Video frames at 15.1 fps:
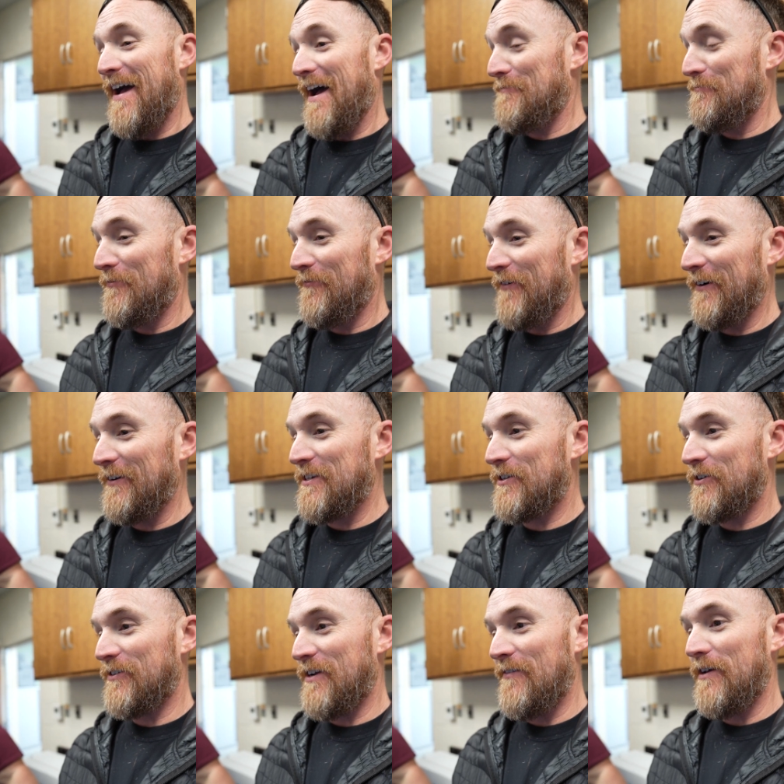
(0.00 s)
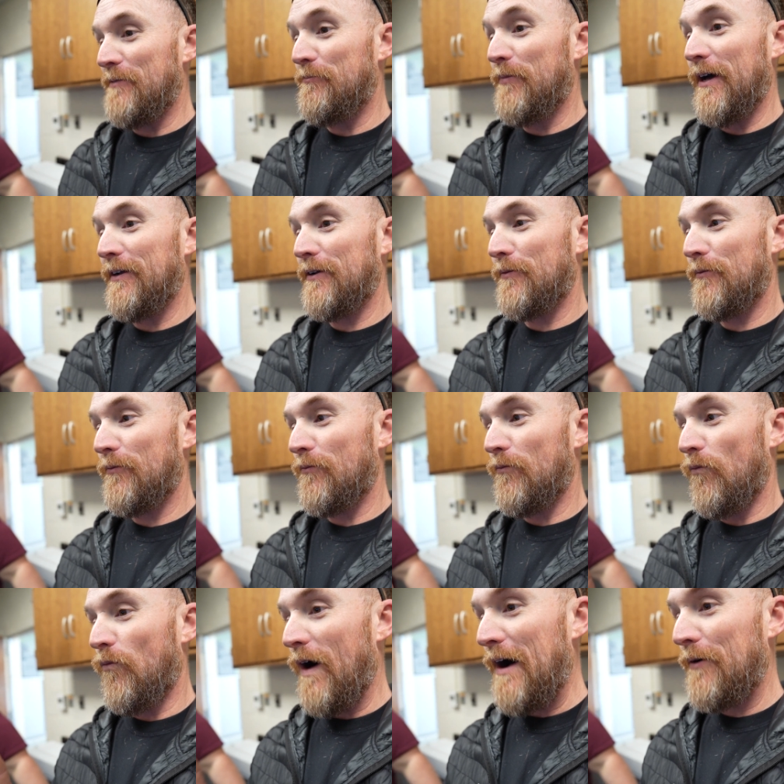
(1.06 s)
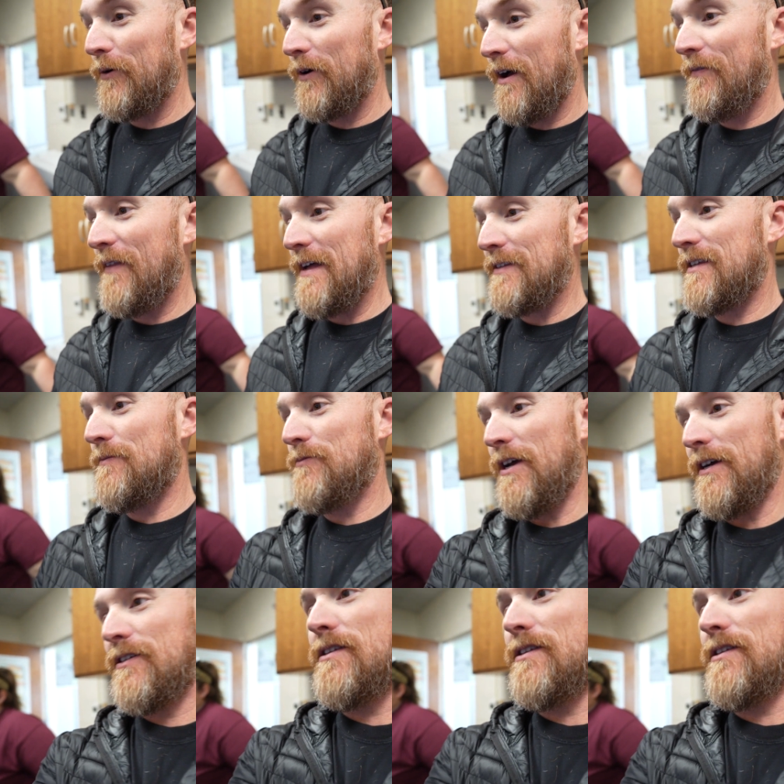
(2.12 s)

I'm fairly certain of it, but while we're on that subject,